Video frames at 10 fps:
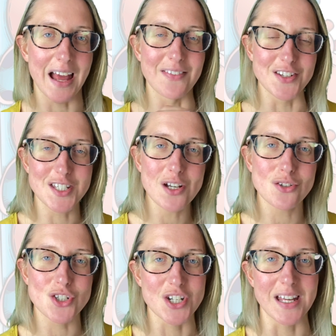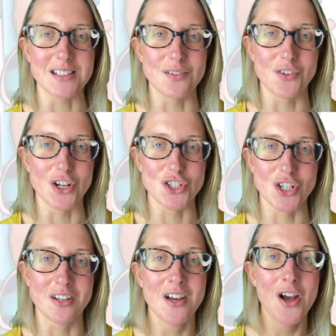and the deoxygenated version